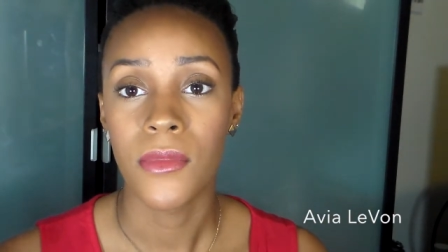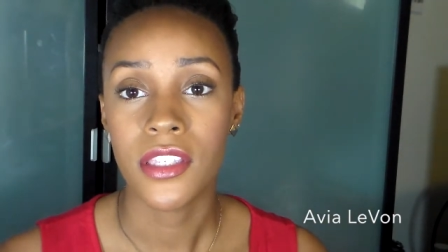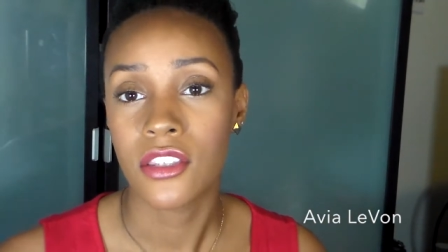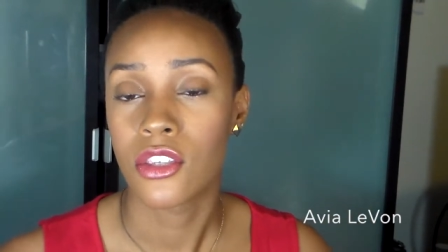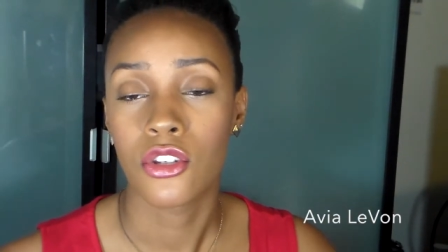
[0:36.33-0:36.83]

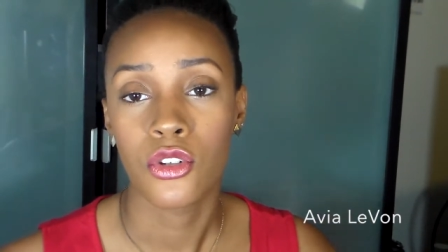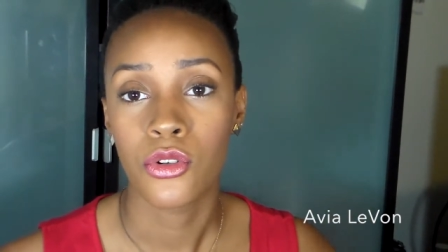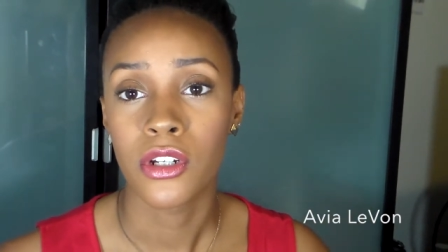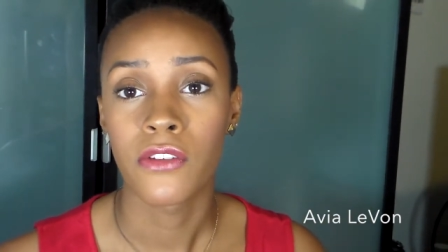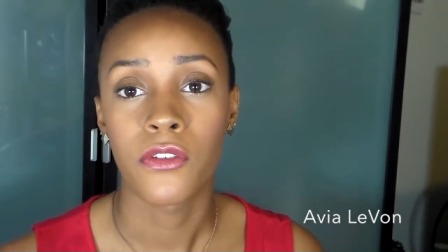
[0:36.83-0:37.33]
This is the
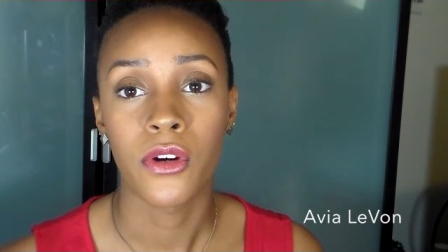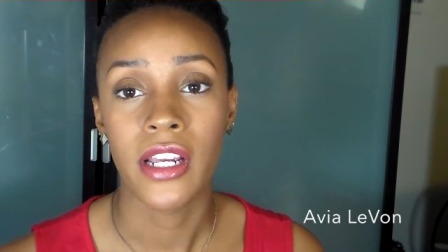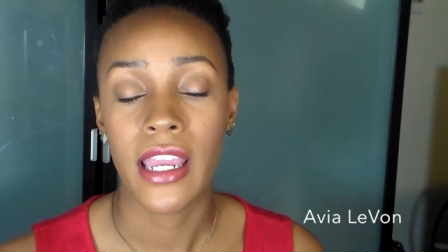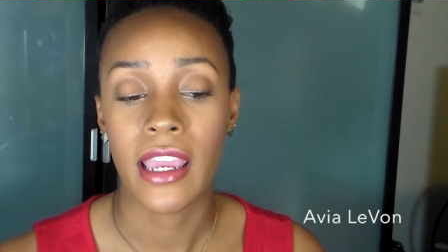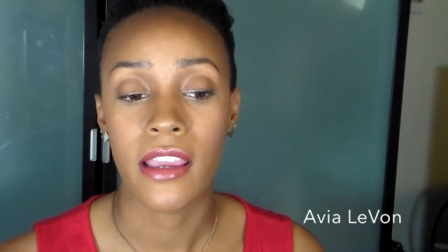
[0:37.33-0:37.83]
tutorial
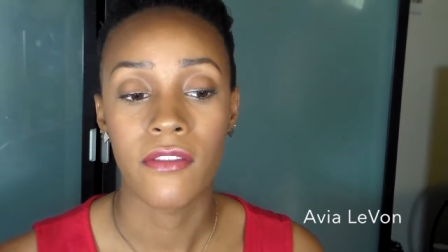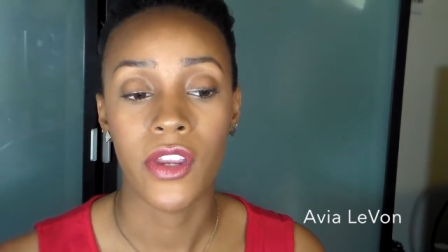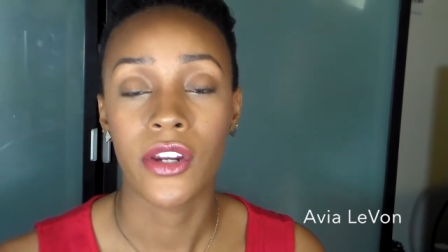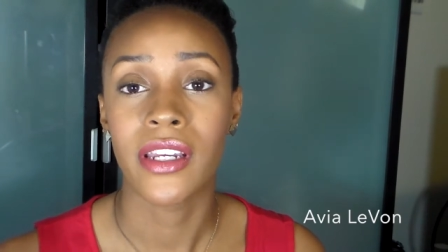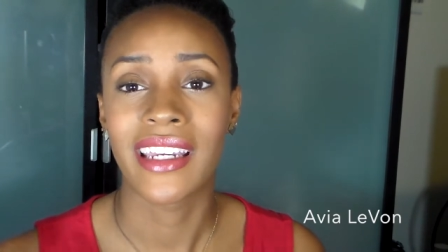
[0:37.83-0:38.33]
for a
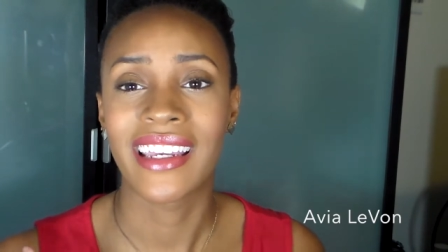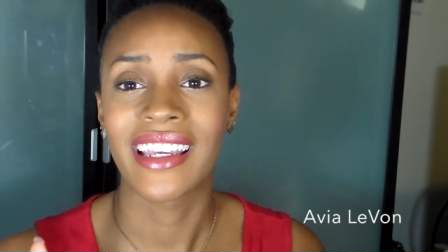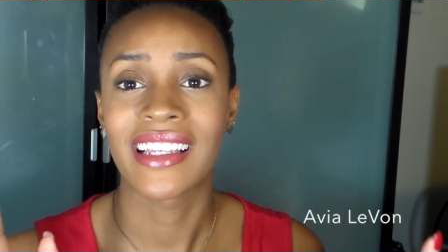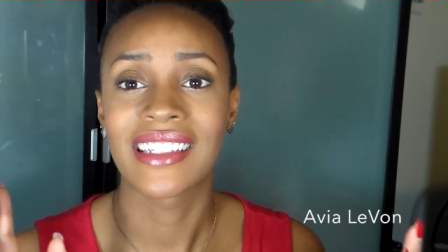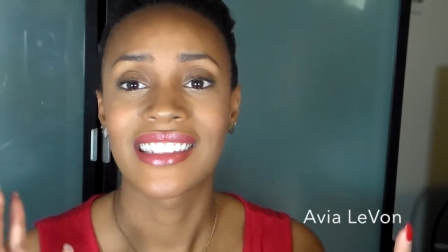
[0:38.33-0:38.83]

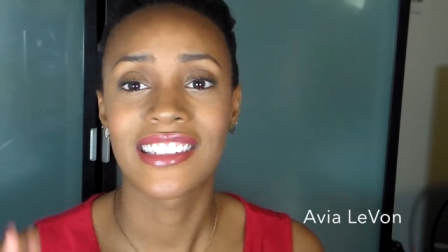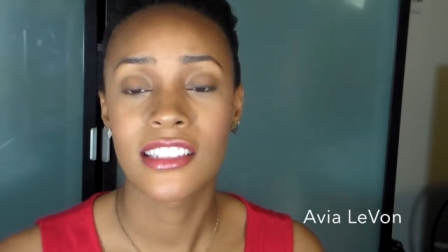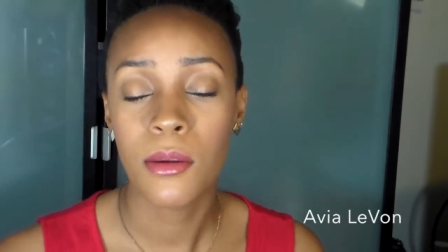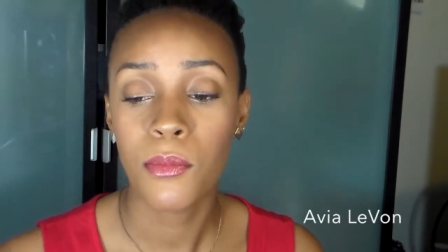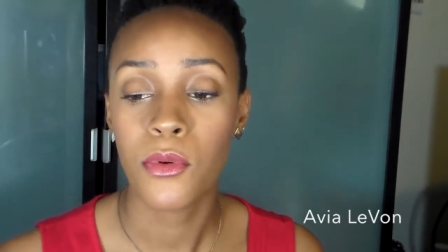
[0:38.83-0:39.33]
very
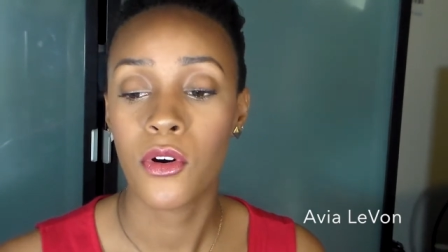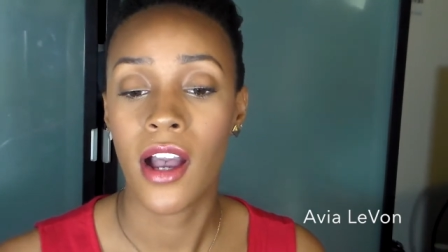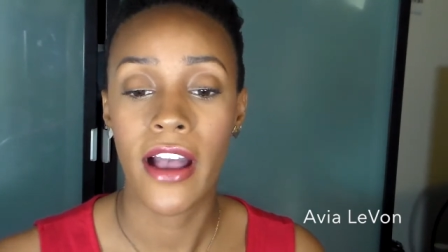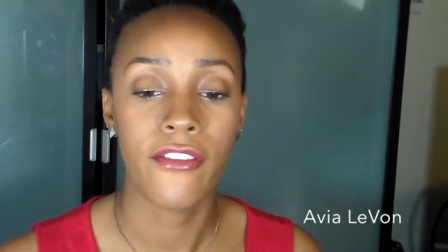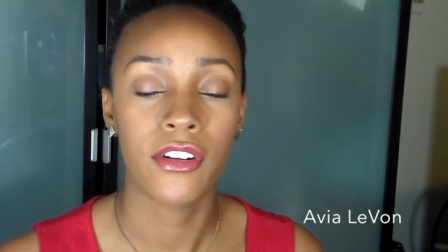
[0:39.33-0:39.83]

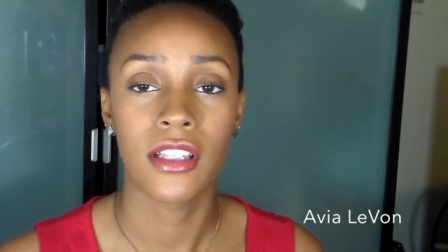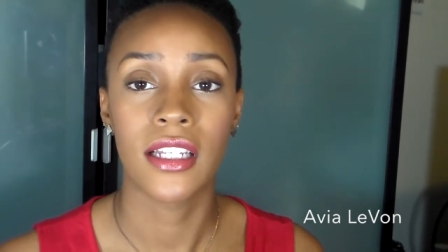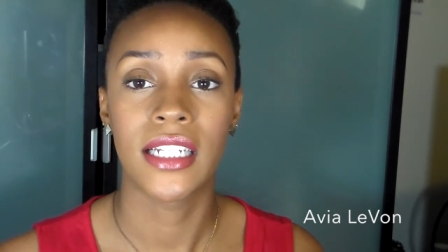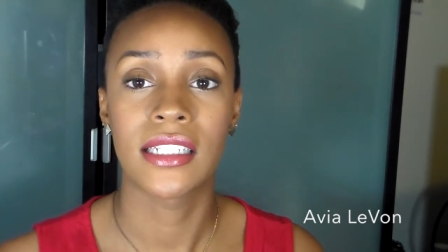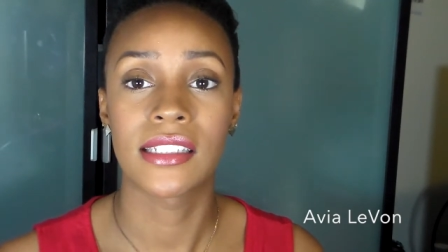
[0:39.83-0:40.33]
simple,
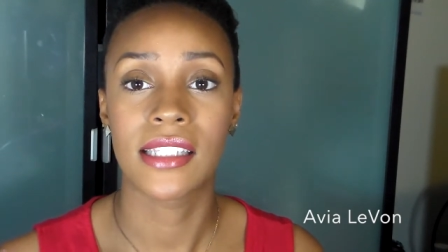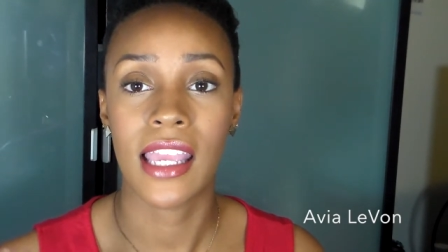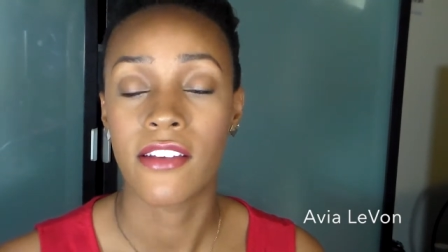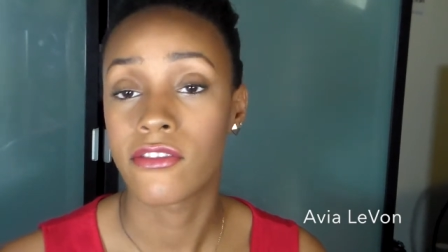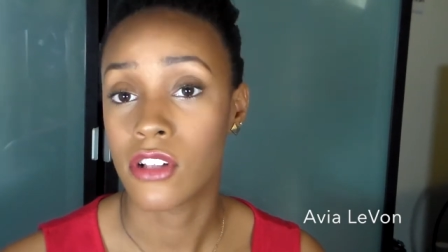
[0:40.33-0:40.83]
effortless,
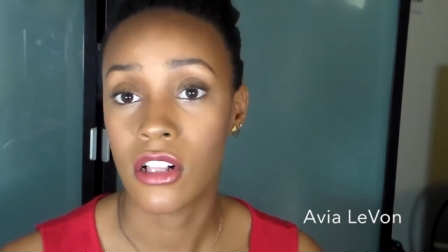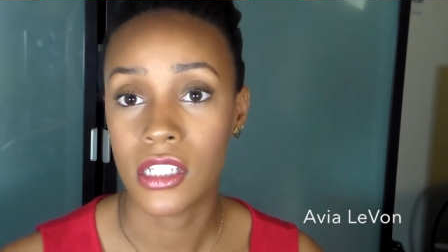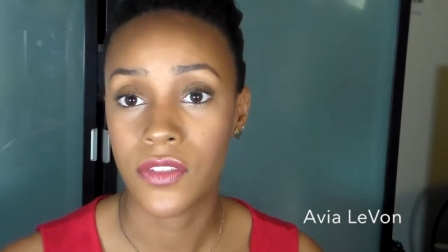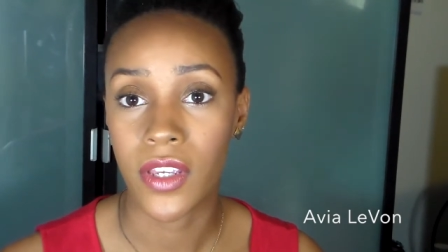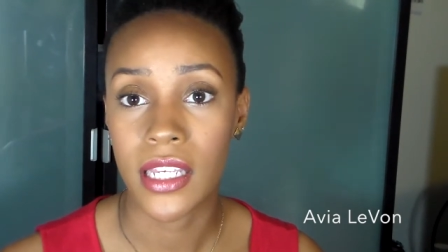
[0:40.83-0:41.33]
and
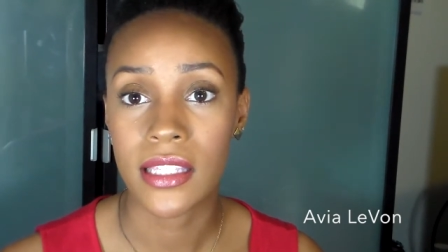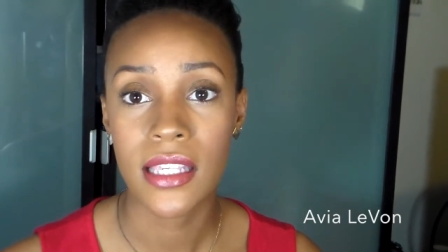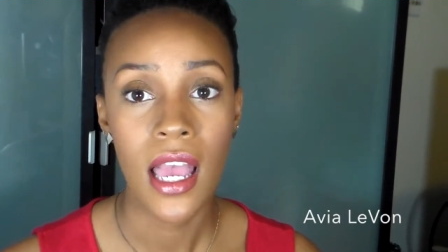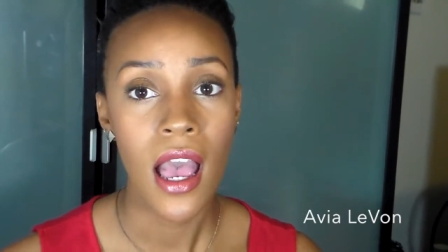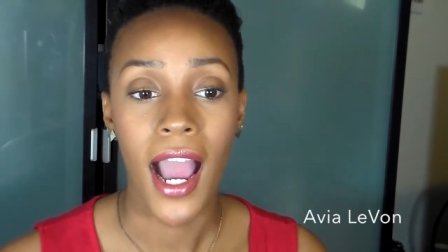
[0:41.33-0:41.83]
flawless
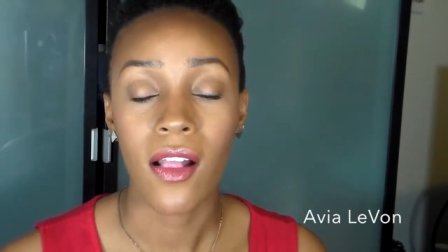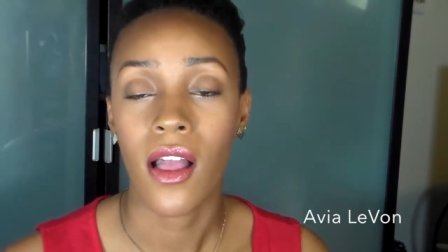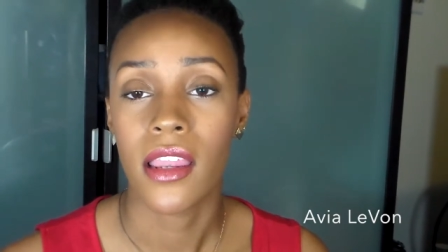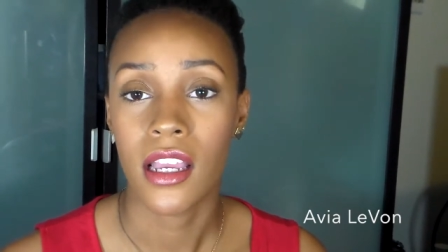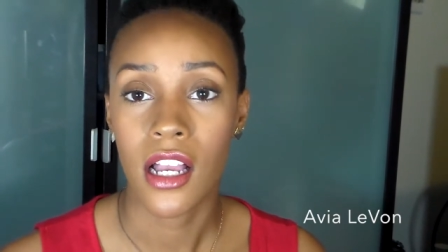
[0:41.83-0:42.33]
face.
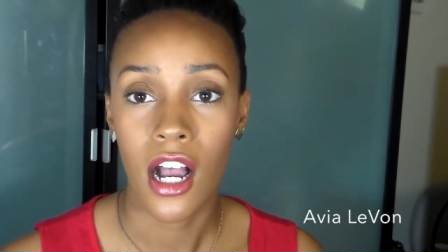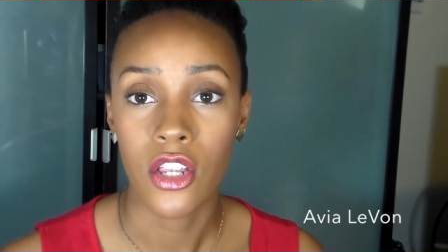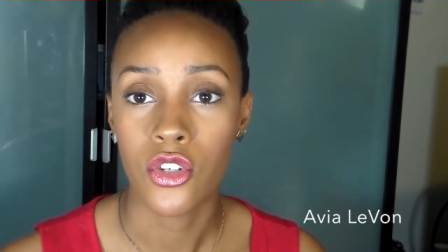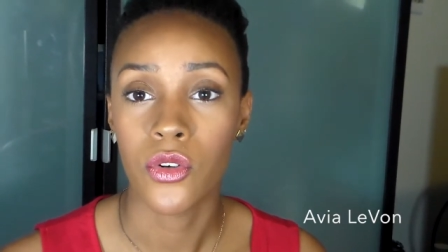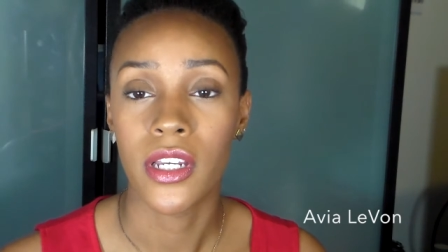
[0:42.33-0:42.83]
Highlighting and
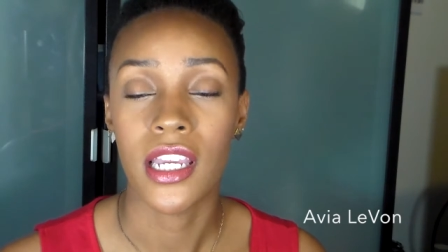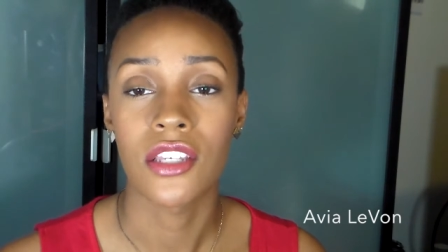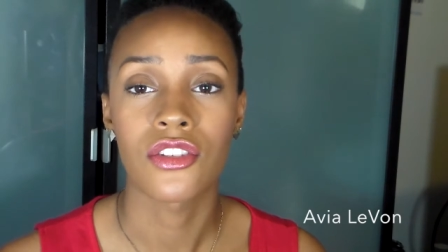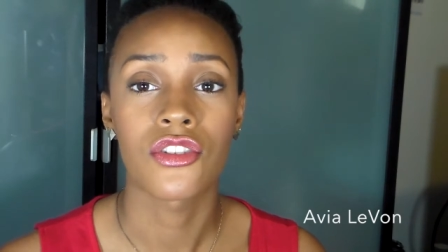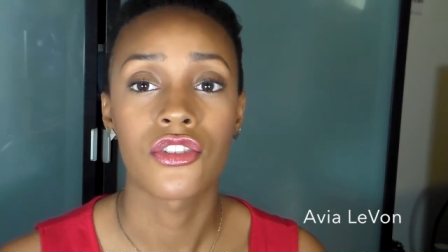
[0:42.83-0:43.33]
contouring
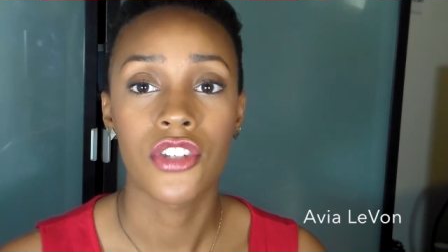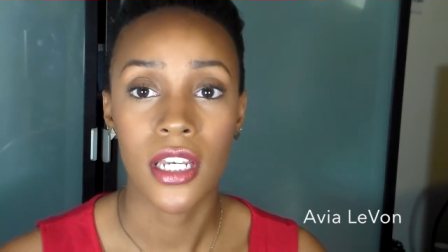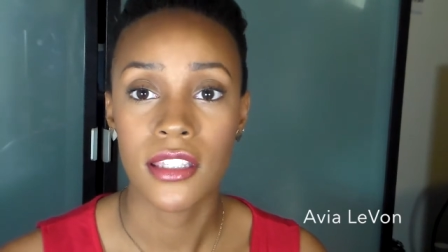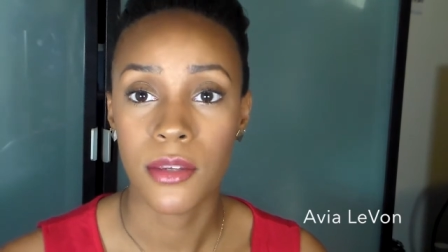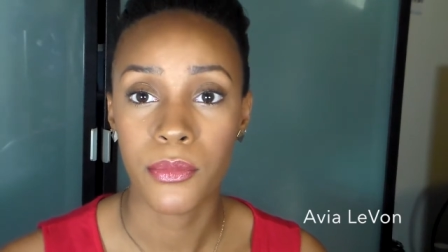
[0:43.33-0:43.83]
is
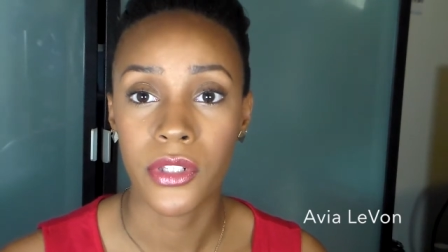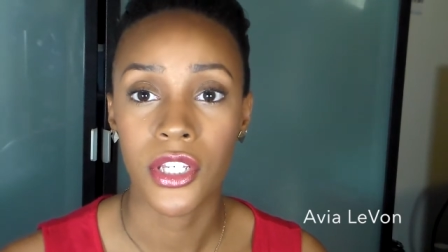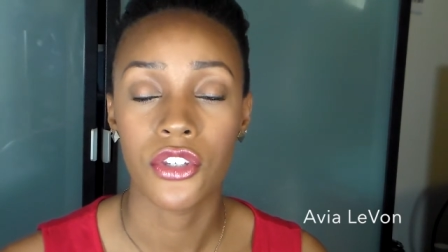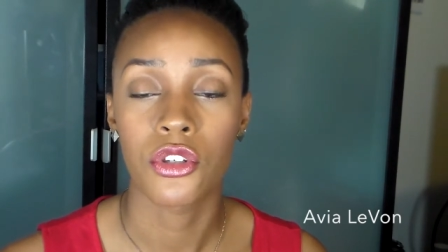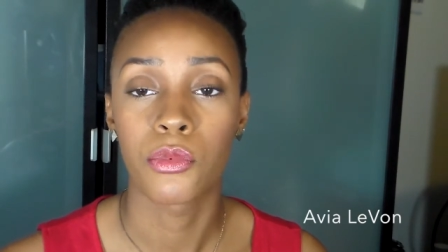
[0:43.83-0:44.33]
just
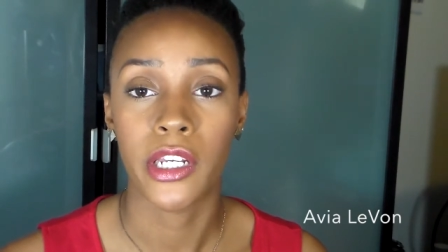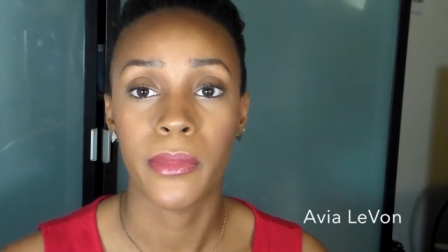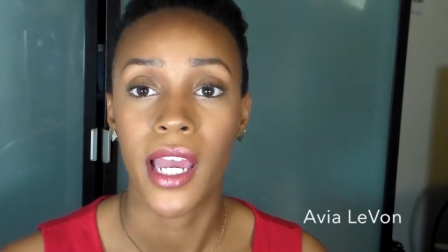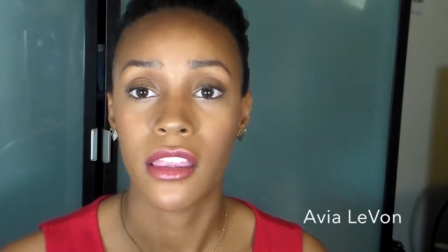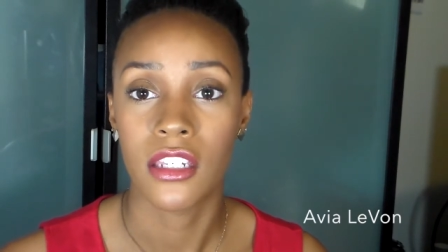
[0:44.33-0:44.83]
simply to bring
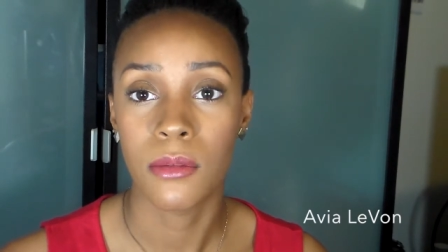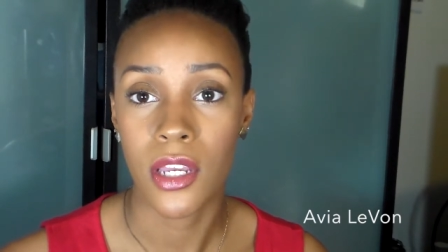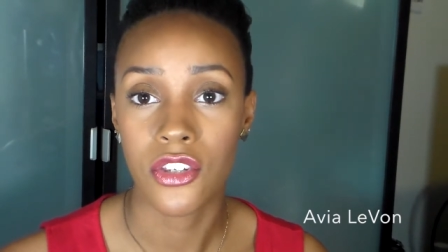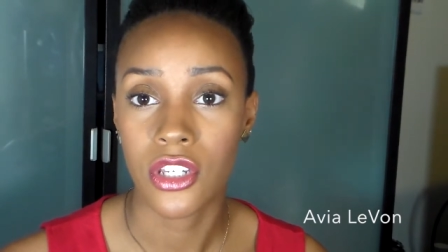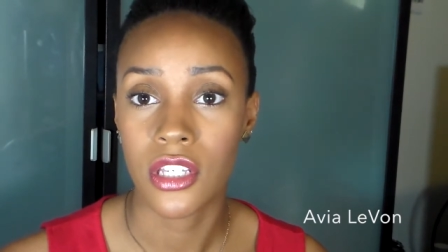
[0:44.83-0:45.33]
back the
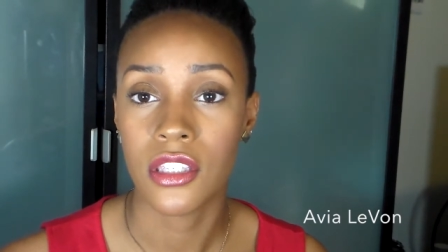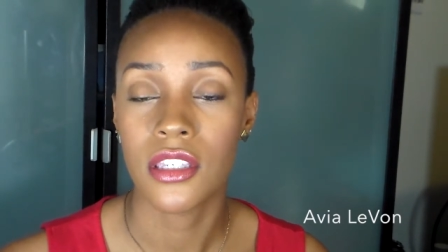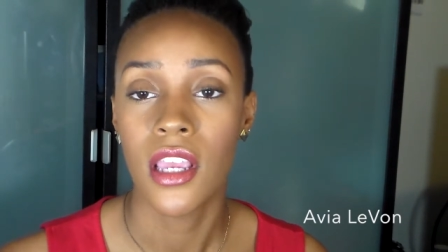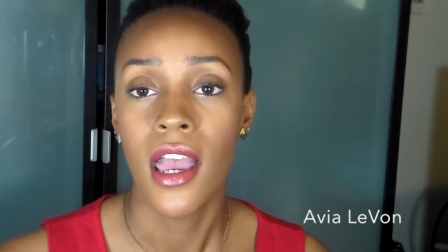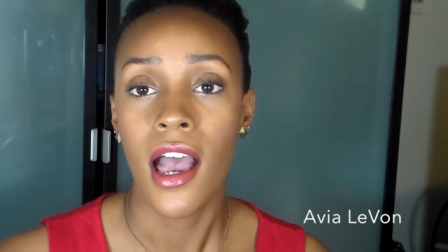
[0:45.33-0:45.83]

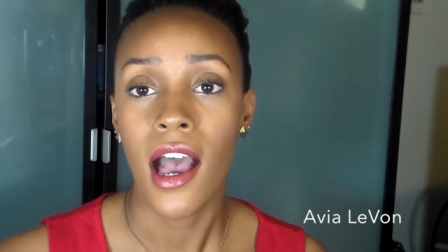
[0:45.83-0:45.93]
dimensions